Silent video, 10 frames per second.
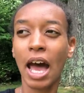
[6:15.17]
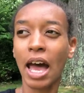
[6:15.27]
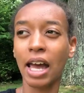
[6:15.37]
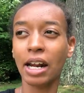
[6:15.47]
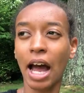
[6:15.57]

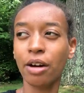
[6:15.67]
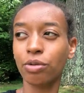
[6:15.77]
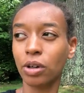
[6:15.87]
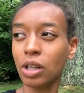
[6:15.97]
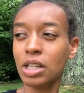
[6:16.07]
And I
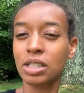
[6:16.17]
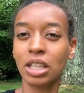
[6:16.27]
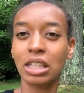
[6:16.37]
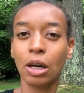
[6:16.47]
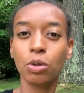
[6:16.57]
realized
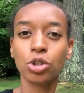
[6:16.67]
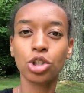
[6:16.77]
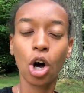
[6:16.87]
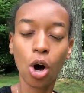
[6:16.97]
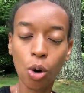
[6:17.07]
that they were
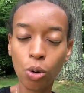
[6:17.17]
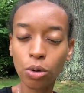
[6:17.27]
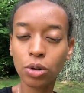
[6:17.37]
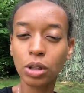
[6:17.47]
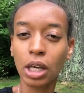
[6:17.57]

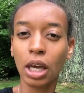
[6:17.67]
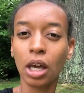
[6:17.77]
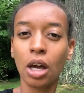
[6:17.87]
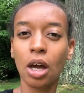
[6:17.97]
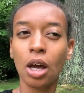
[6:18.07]

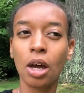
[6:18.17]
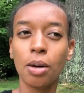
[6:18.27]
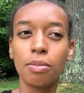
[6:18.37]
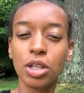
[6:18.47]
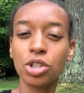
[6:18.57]
totally
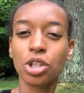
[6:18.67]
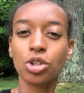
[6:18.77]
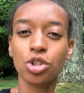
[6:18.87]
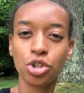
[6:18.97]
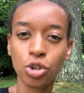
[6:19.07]

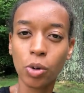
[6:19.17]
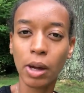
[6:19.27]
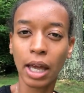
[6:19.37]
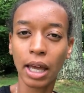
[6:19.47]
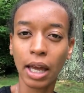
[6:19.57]

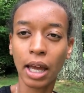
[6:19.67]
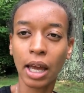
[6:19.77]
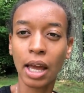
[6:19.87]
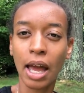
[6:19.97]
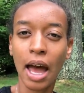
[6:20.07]
misconstruing
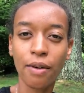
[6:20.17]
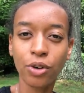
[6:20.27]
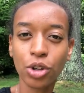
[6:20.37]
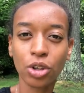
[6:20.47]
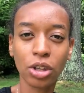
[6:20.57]

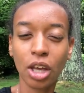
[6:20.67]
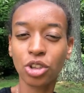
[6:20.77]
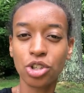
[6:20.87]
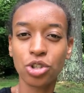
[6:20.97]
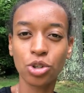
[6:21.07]
everything
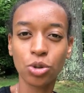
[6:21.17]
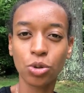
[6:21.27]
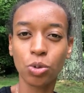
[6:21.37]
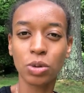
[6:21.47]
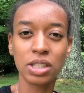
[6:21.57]
that this
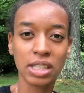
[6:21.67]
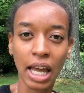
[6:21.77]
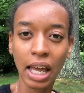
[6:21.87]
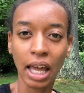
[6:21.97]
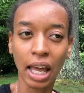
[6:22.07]
dude was
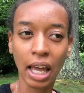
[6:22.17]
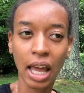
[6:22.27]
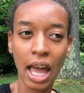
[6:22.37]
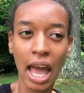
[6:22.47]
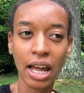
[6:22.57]
saying
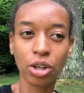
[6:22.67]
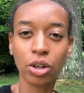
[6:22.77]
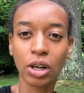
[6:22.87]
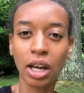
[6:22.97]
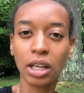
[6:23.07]
and
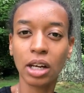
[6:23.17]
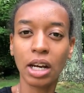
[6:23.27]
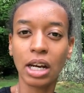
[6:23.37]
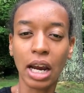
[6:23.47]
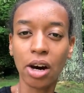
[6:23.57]
creating
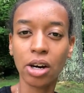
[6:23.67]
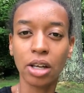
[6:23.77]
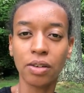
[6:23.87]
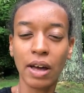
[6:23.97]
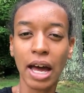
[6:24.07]
a
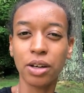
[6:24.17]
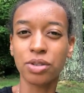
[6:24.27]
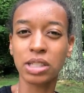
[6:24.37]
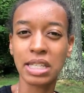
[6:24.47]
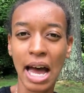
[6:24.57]
narrative out of
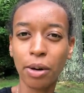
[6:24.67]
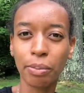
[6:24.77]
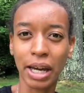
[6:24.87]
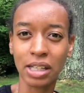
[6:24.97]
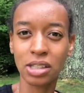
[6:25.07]

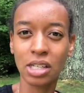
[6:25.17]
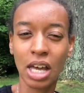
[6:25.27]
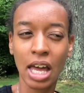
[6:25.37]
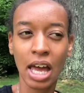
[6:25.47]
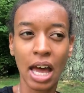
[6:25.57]
sound bites.
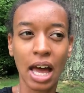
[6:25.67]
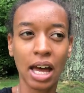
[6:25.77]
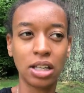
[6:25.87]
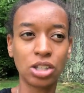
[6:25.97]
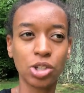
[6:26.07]

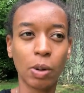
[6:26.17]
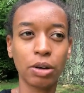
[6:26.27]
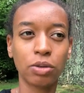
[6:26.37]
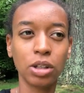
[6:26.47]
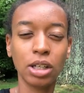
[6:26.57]
And so I
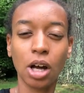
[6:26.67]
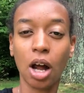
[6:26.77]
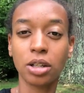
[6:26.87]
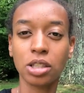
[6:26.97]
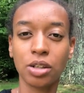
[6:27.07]
really
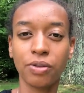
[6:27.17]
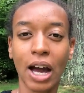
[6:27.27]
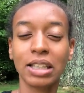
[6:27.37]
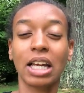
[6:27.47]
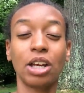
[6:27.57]
caught on to the
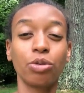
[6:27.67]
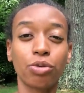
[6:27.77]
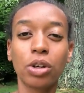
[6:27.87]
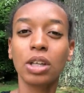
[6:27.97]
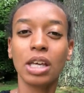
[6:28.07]
fact that it
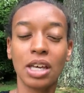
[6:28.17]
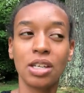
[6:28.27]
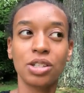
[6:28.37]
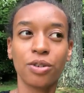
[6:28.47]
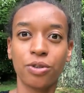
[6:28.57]
really
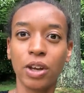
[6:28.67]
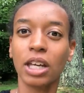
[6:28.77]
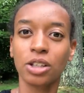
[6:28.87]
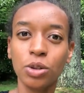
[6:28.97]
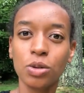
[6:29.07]
is
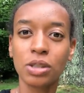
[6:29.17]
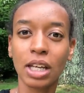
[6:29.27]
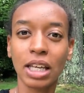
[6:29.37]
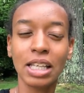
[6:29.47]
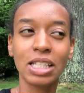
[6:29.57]
fake news.
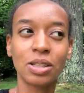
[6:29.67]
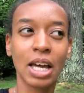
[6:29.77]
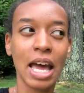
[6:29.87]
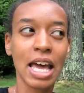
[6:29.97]
Like, he's